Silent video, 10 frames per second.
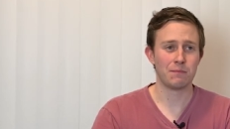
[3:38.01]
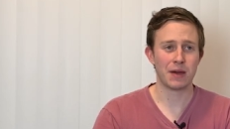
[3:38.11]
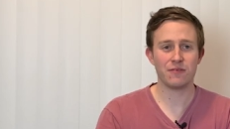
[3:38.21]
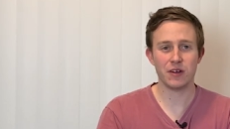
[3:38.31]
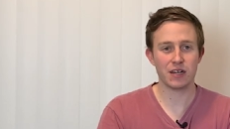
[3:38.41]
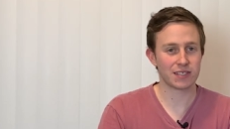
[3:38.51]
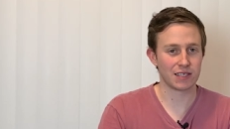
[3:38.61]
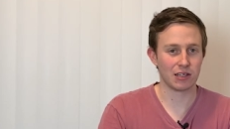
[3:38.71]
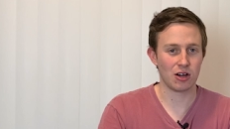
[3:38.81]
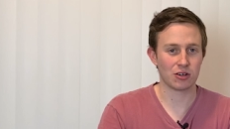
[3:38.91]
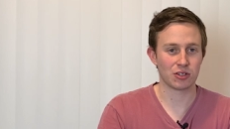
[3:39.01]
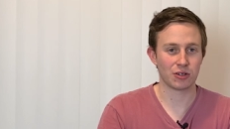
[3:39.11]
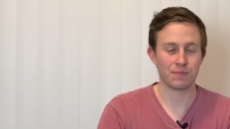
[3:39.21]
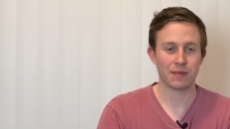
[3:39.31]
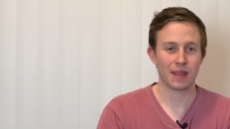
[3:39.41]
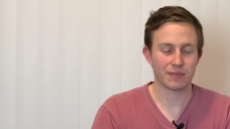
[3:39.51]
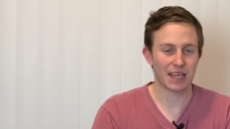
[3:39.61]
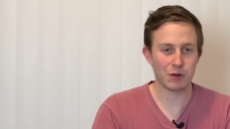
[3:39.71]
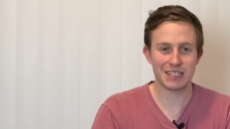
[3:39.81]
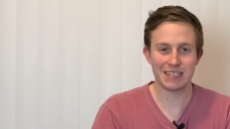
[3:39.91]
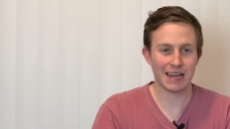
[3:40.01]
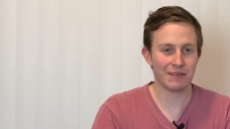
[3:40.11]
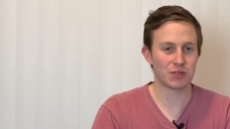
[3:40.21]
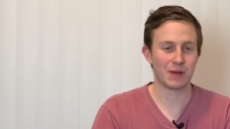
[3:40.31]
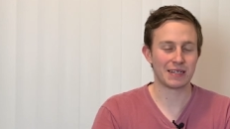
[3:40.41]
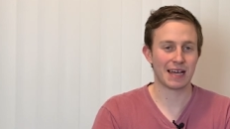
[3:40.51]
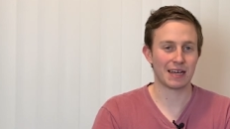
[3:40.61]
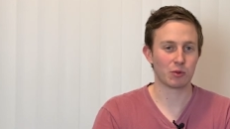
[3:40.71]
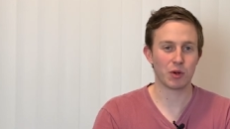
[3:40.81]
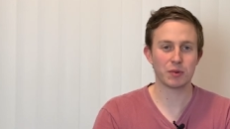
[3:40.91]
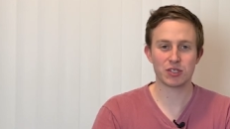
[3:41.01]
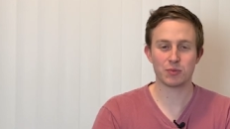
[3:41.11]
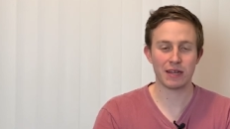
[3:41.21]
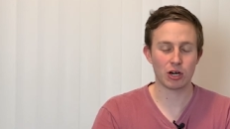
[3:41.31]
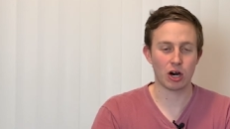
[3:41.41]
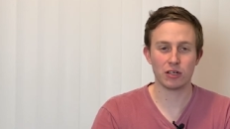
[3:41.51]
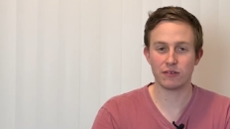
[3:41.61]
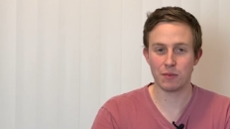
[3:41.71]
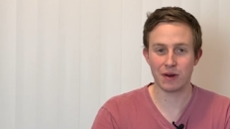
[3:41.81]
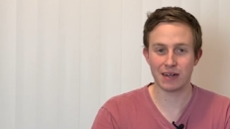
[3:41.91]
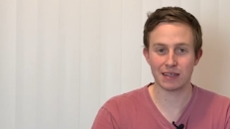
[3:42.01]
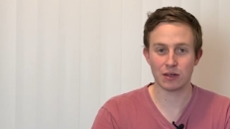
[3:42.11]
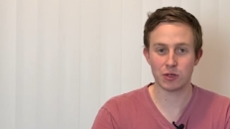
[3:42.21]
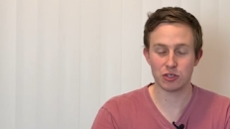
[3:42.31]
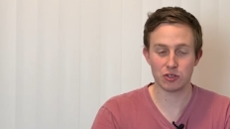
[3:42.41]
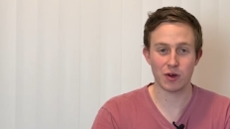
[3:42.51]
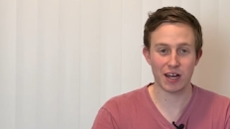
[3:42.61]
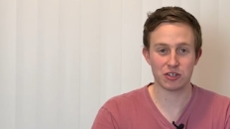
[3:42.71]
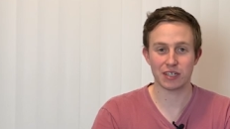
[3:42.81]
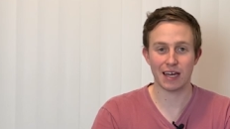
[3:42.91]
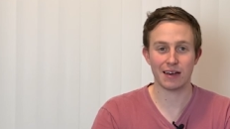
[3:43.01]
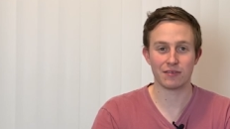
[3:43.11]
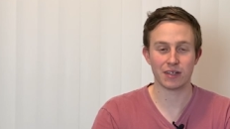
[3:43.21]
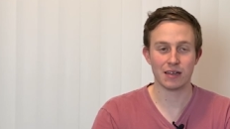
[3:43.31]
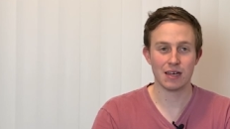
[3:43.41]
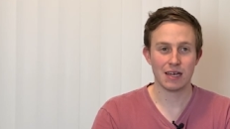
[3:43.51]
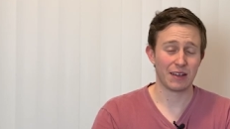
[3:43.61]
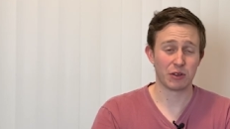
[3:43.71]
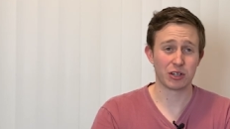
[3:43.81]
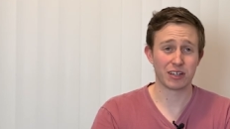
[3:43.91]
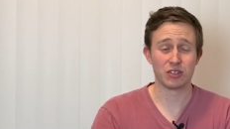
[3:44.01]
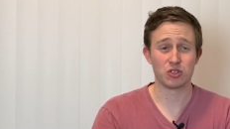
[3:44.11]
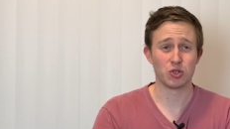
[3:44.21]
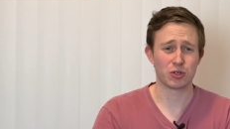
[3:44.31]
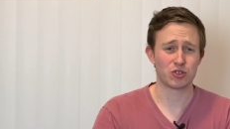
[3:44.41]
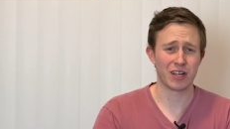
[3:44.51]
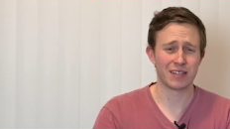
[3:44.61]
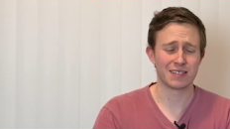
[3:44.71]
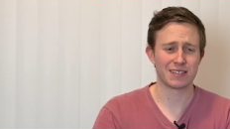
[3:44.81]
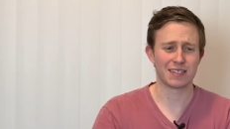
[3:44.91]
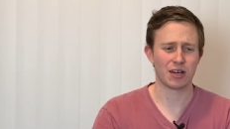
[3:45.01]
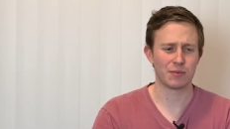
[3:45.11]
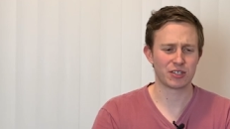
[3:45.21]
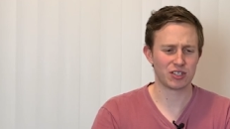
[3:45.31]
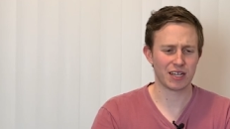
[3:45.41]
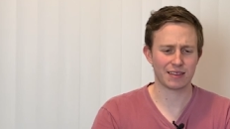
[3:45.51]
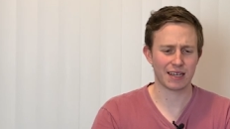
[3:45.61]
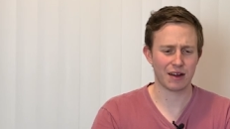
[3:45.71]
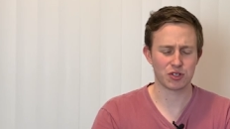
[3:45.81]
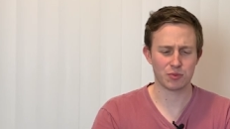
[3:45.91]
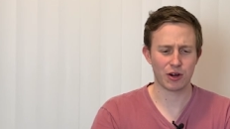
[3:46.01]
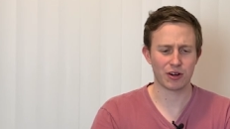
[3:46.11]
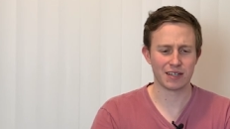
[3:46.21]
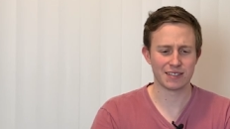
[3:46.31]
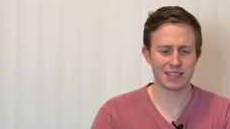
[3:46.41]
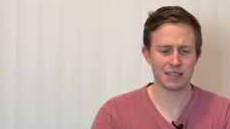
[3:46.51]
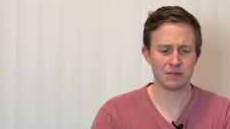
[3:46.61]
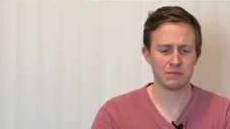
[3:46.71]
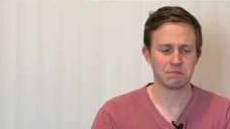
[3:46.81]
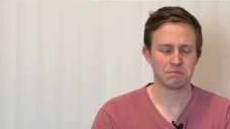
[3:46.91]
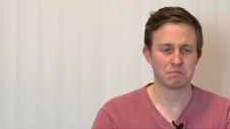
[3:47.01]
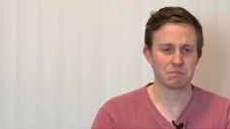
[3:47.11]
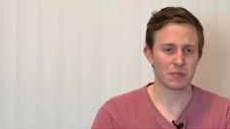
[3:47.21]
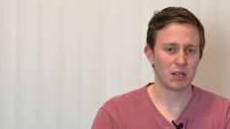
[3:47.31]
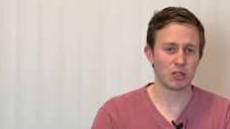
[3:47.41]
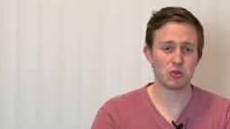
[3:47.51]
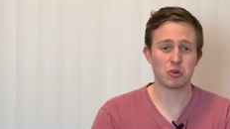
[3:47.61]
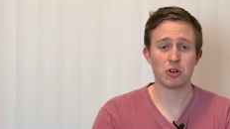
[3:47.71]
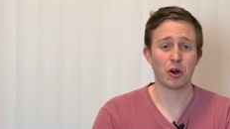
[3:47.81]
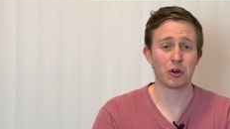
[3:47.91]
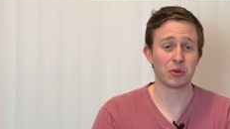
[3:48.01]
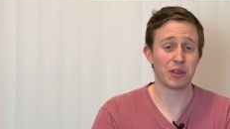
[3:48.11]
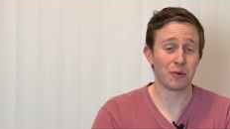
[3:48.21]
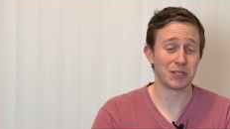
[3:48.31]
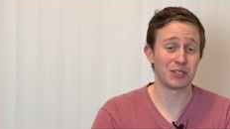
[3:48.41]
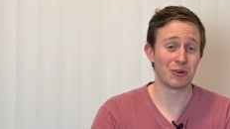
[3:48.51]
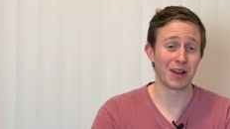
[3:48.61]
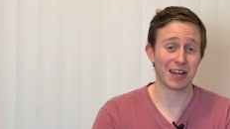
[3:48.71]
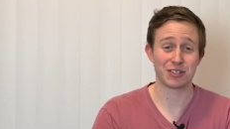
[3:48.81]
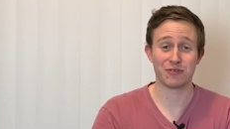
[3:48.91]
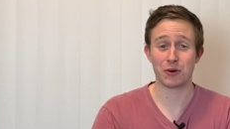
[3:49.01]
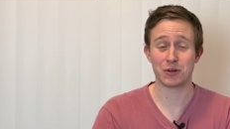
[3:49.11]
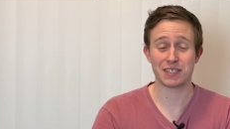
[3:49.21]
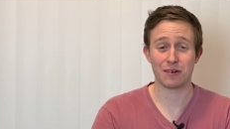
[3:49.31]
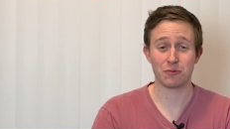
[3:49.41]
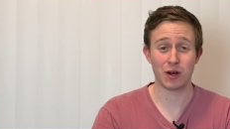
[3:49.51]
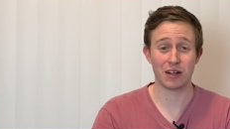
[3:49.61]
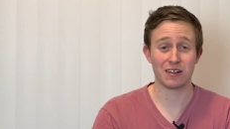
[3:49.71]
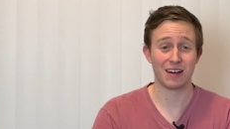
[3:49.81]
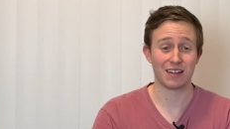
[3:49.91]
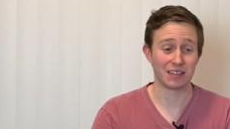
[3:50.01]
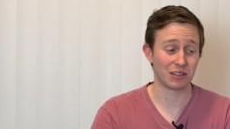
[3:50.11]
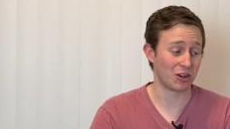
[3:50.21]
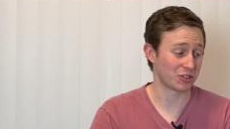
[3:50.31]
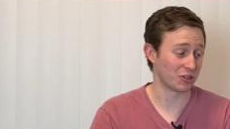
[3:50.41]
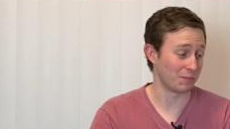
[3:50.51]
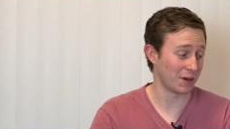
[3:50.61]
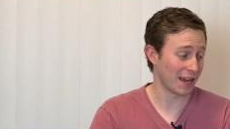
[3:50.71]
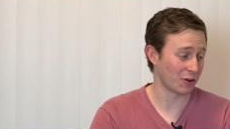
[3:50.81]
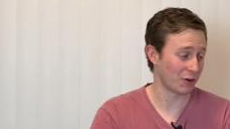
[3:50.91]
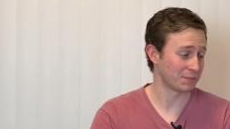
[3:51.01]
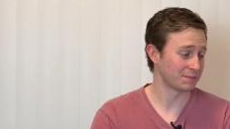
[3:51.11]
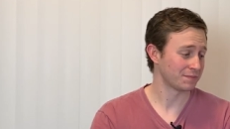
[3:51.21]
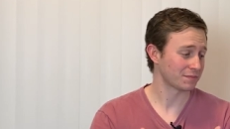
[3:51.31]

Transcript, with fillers: benefit us in the long term. If we didn't have this mentality, we would spend all of the money that we do actually have. And if you look at consumer trends and see how much debt the average American is in, you could argue that we don't actually focus that well on the long term. But anyway,